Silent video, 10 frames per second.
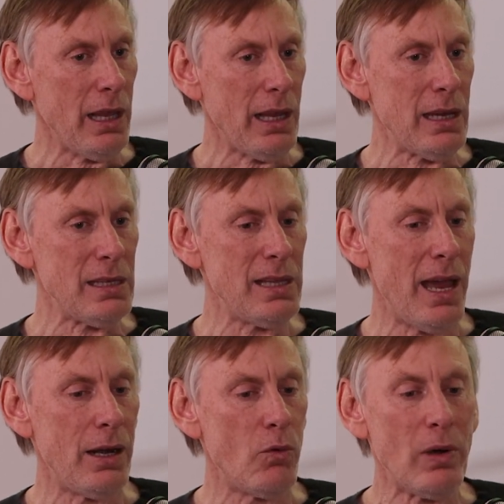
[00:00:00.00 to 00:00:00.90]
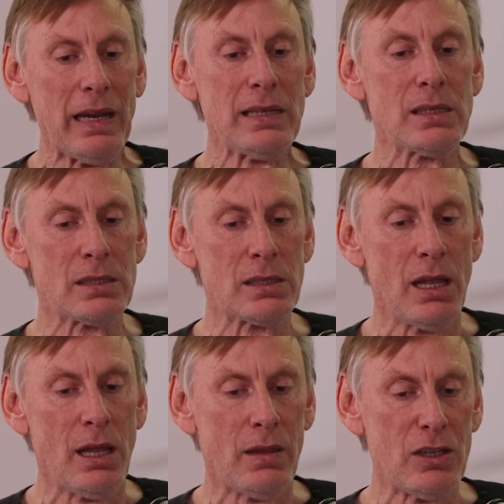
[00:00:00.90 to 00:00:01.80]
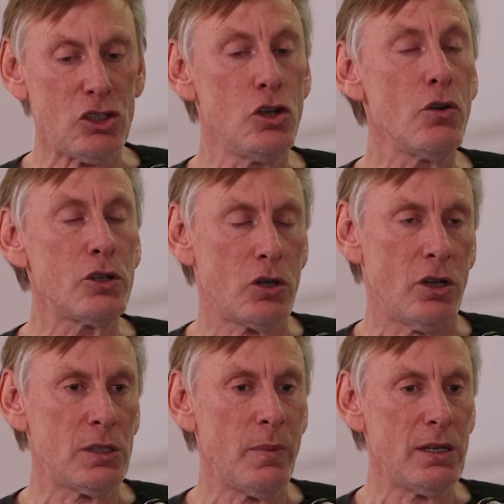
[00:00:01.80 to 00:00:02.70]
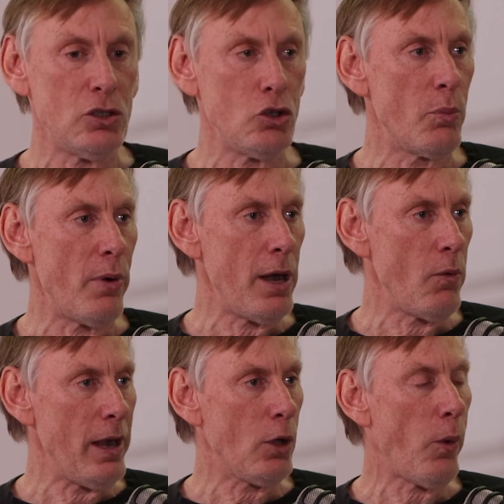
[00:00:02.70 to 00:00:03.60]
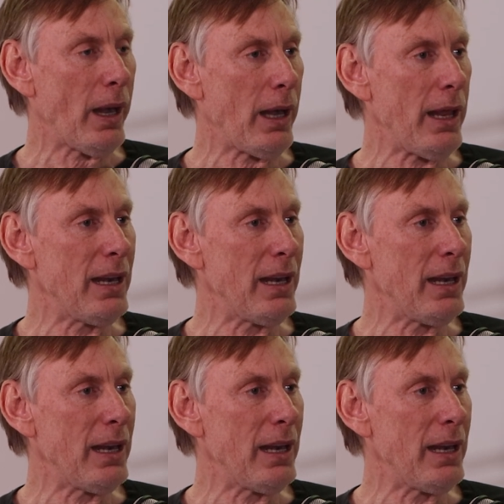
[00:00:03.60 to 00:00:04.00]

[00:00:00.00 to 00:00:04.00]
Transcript: is that it releases these neurotransmitters in your brain really quickly,